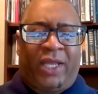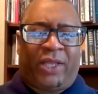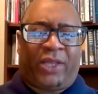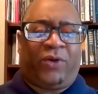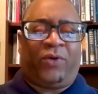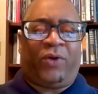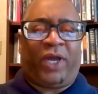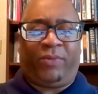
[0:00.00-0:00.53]
And
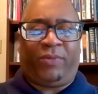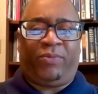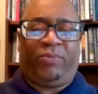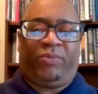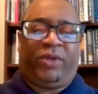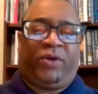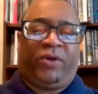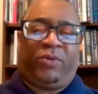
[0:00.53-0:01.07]
so I,
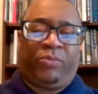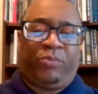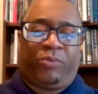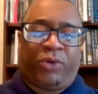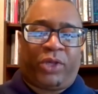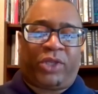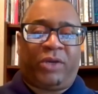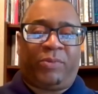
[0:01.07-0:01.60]
you know,
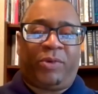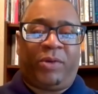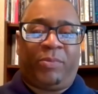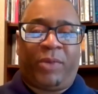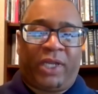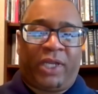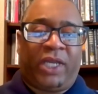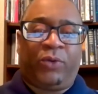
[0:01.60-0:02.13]
brushed up
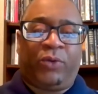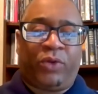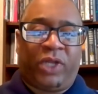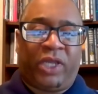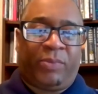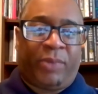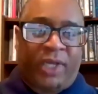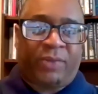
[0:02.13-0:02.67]
on my Negro
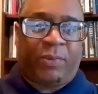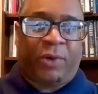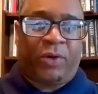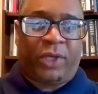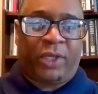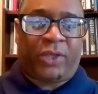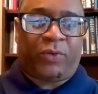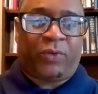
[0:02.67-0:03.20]
League
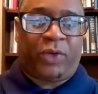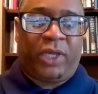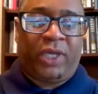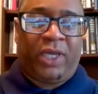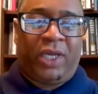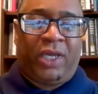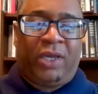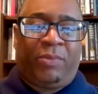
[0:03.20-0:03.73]
baseball history,